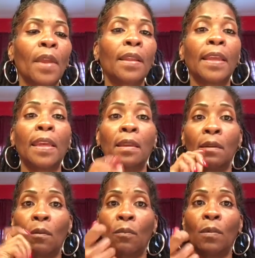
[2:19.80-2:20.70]
they
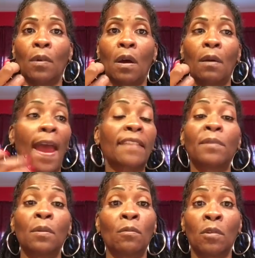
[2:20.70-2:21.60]
asked
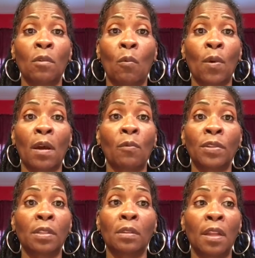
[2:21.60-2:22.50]
me, what I
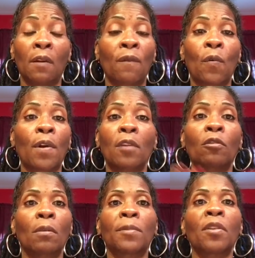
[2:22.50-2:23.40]
was there for, and I
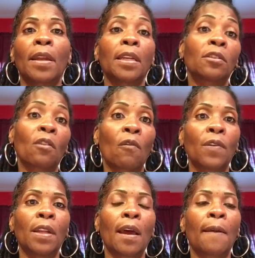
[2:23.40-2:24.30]
told them I'm trying to get a soft
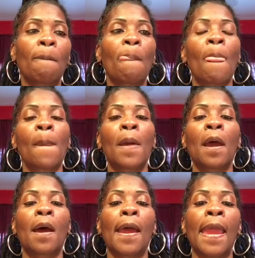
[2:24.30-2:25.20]
reline.
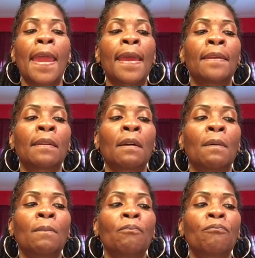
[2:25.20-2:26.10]
And
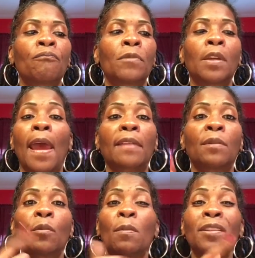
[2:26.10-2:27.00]
they asked me
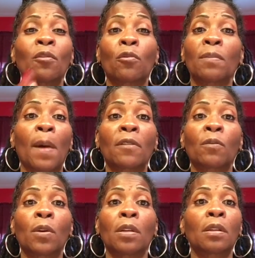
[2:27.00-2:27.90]
where my sore spots
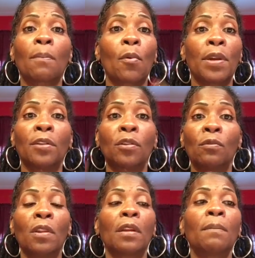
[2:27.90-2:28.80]
was. I pointed to
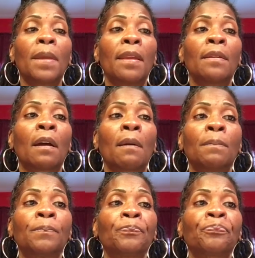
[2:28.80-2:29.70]
them,
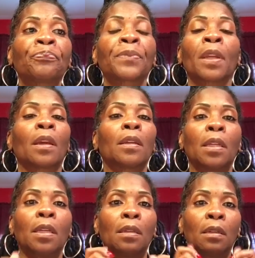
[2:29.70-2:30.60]
and
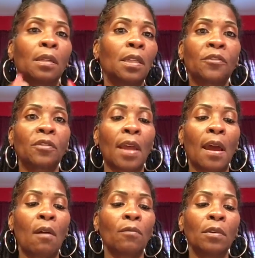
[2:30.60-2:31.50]
she took the dentures
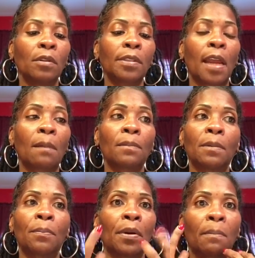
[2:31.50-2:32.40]
out, looked at them,
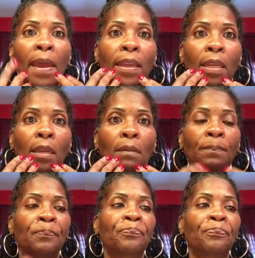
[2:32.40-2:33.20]
and put them back in.